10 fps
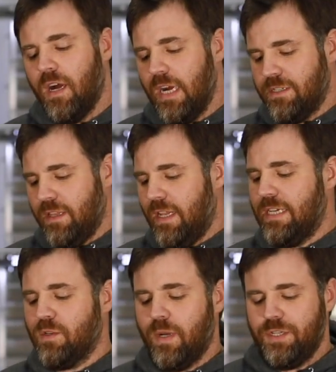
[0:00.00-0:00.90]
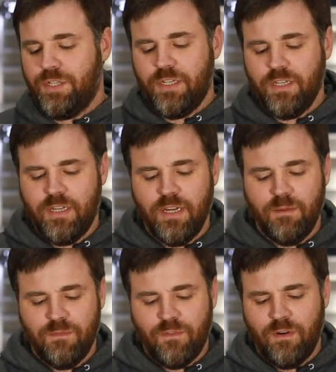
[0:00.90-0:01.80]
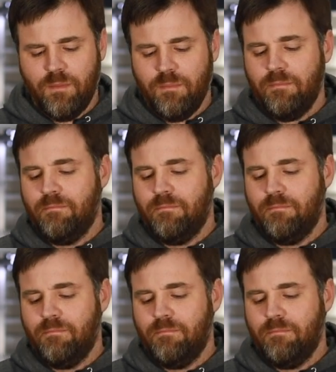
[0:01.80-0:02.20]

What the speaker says: All right, so the last question comes from